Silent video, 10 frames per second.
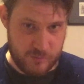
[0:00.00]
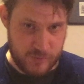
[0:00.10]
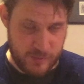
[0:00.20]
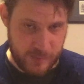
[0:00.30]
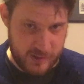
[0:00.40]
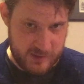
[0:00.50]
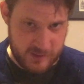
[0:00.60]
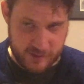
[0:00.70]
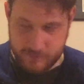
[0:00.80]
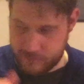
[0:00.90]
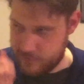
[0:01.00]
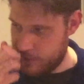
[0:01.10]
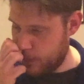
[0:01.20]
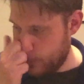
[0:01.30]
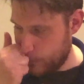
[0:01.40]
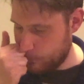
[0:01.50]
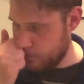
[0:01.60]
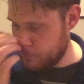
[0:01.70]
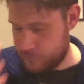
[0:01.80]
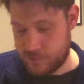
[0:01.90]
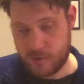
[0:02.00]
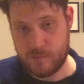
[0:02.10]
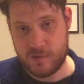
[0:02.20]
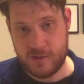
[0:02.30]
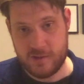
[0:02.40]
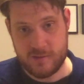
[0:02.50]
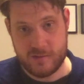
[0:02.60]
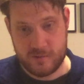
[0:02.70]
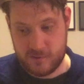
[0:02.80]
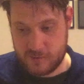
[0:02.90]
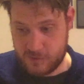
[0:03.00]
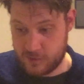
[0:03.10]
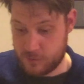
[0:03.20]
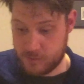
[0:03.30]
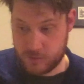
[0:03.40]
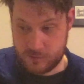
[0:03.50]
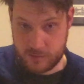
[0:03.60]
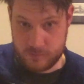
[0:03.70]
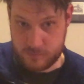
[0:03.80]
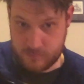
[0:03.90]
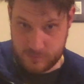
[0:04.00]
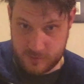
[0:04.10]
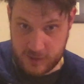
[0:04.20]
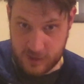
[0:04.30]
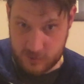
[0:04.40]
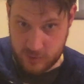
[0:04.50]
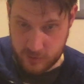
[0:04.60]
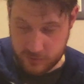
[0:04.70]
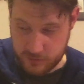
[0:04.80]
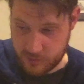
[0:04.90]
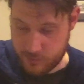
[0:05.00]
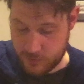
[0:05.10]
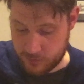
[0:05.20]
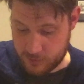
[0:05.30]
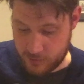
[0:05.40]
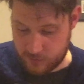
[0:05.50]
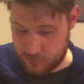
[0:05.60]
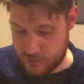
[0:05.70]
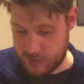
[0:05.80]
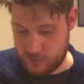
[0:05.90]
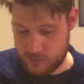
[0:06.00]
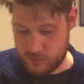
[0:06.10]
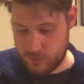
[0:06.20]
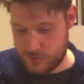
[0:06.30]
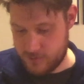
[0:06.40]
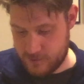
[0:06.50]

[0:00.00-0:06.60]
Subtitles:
reminder of some of these single malts, Diageo single malts that I've really enjoyed.